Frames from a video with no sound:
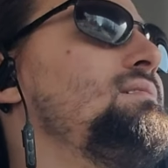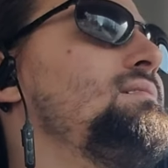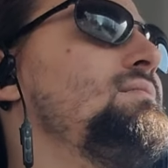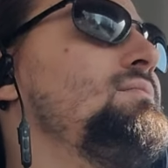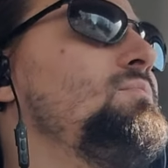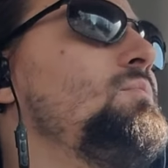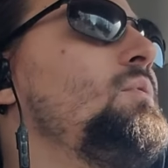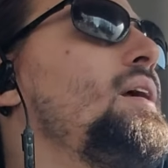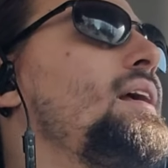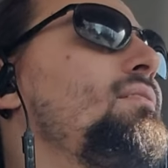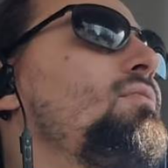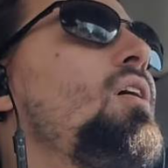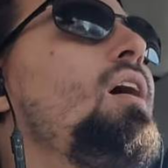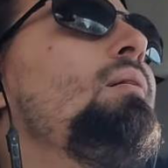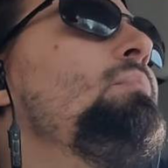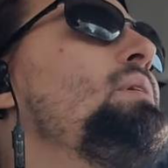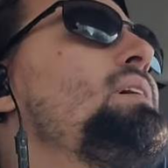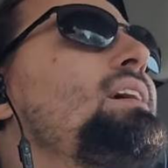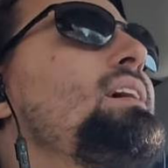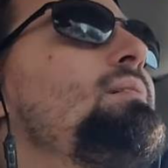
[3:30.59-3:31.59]
Whatever,
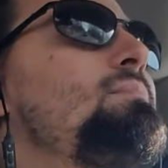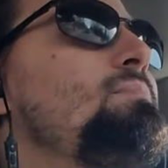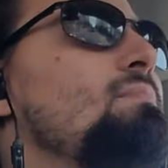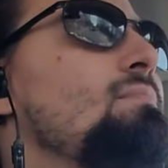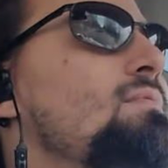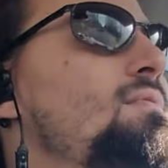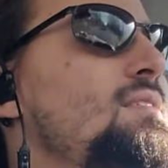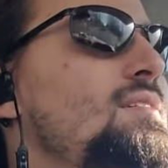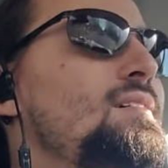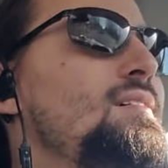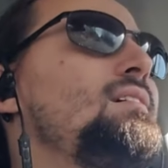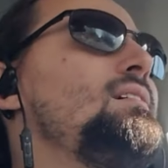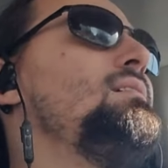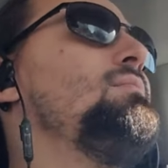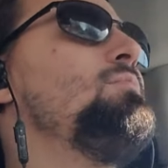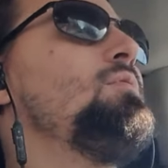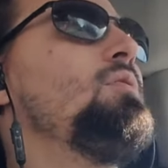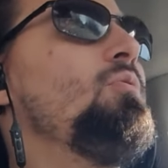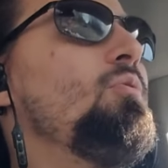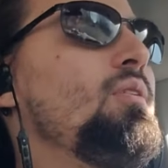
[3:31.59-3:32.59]
I'm gonna keep
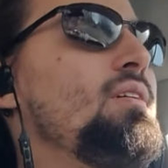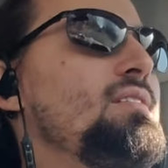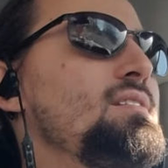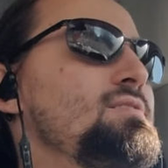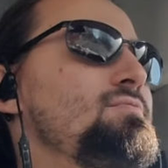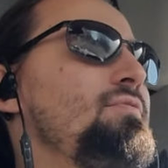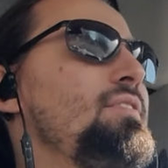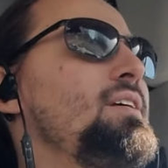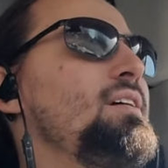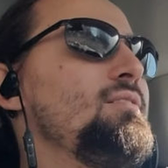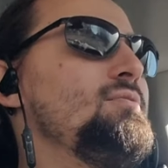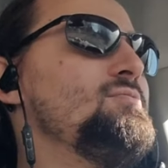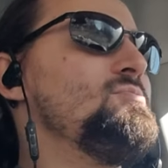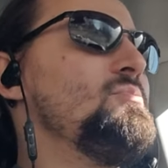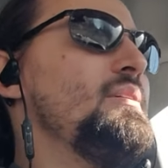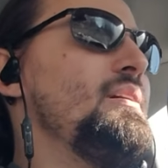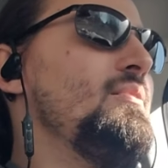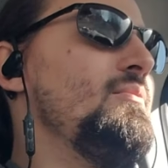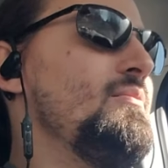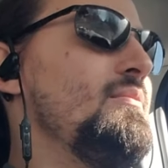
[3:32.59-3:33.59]
recording this video because
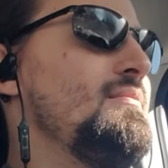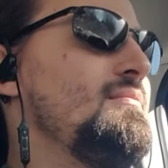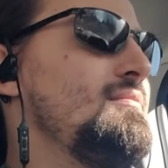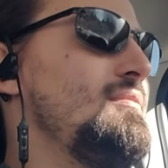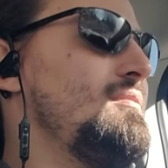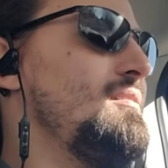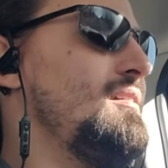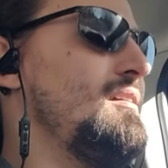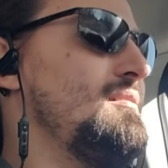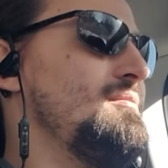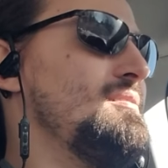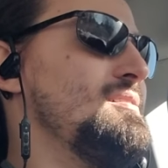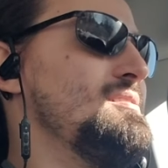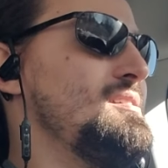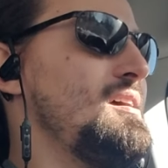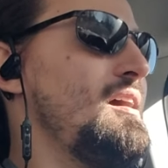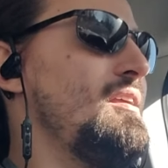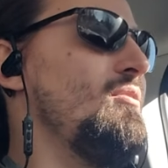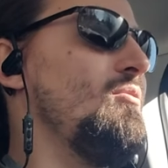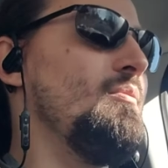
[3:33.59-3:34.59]

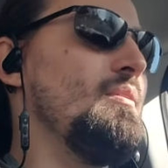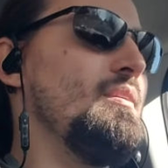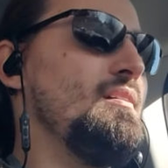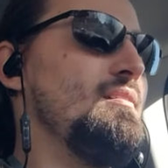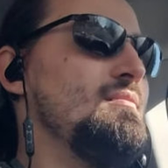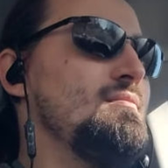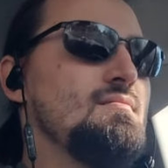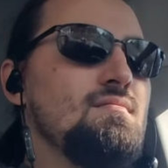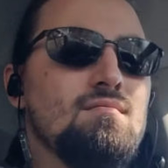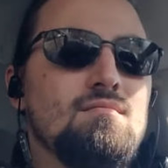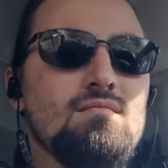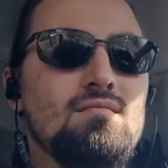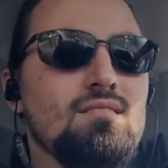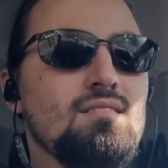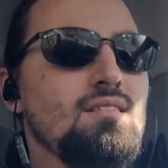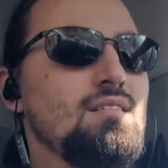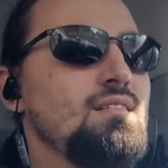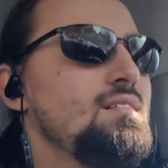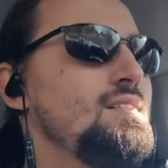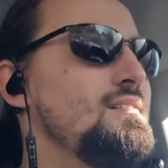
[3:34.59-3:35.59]
I don't want to
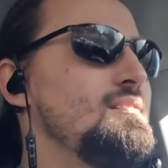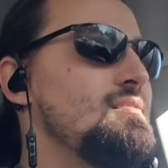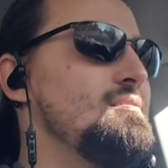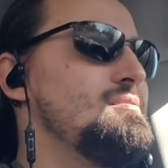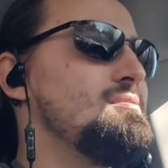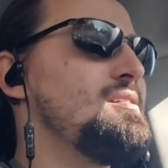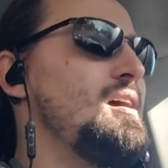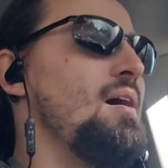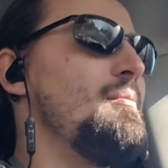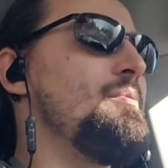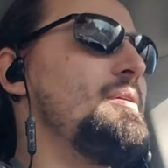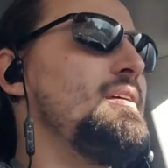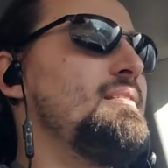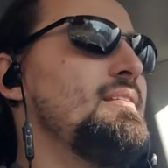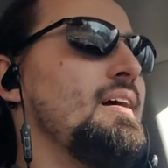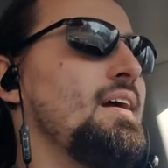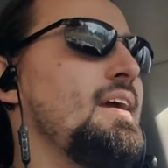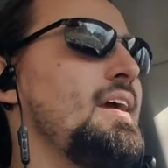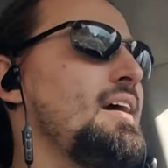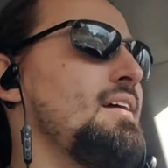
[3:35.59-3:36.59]
stop it, and
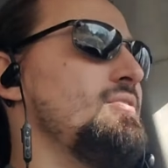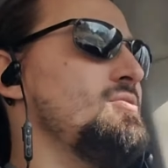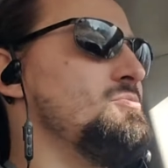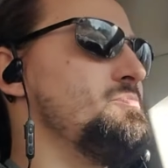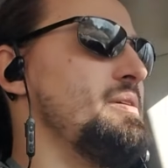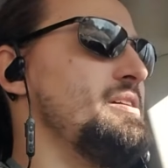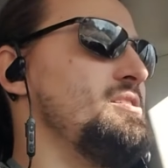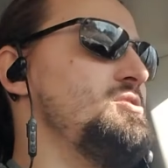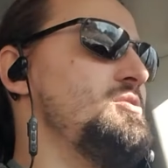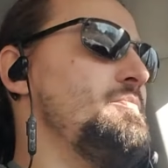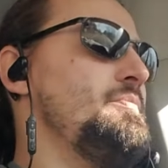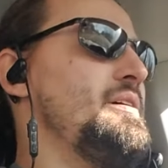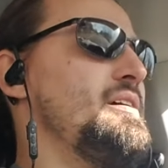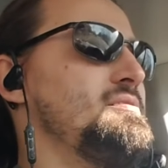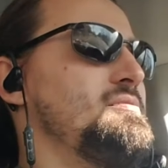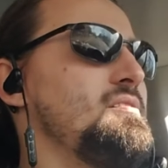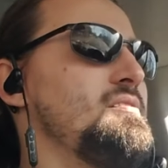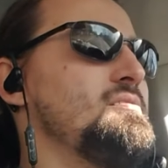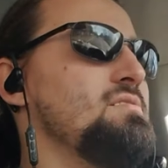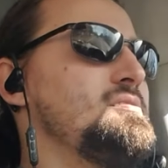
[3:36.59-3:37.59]
I can't use my
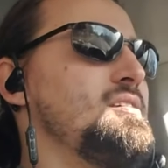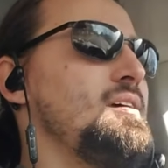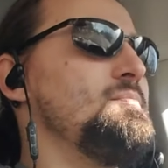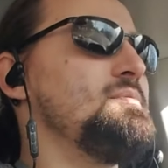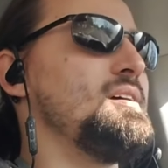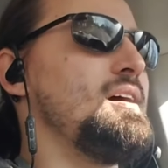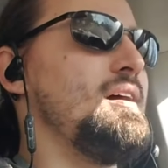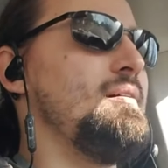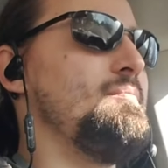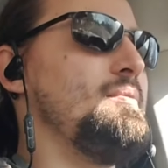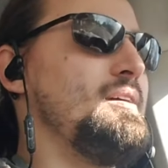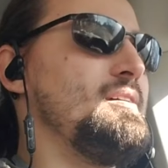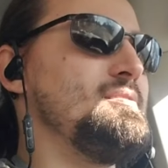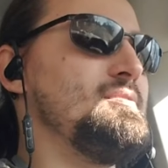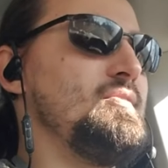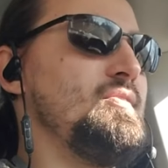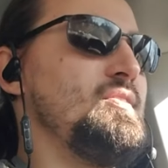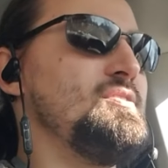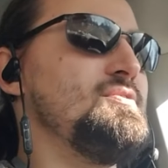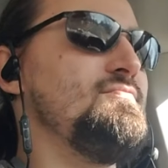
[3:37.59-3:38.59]
GPS at the same time because
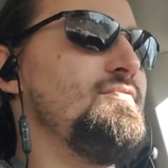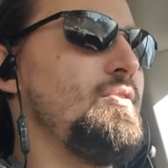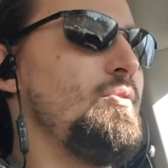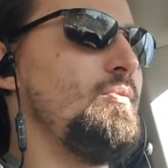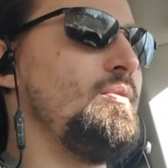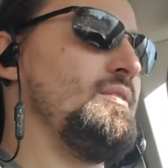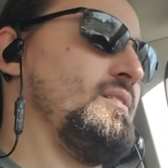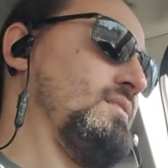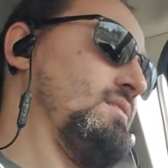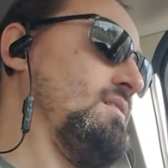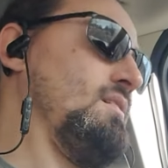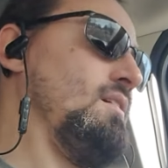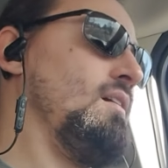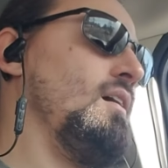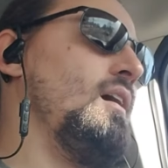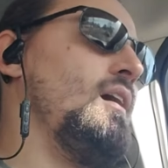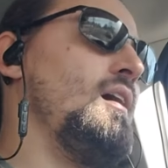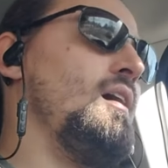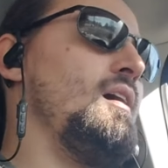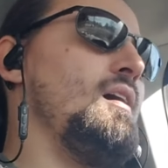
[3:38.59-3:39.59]
of this phone.
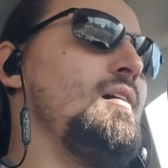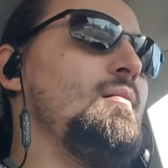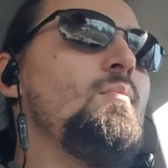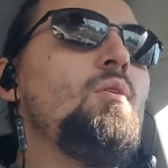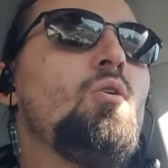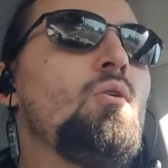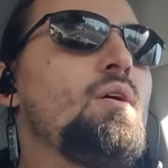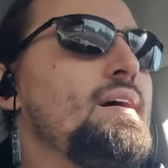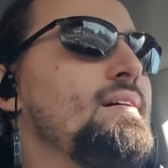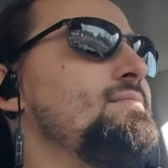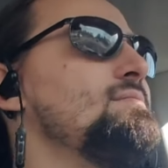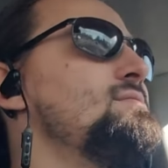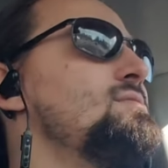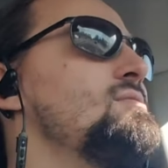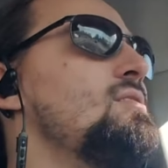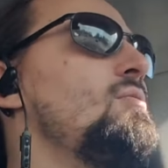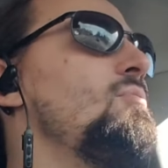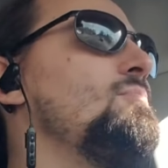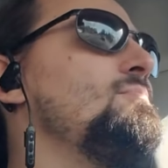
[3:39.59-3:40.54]
Okay, so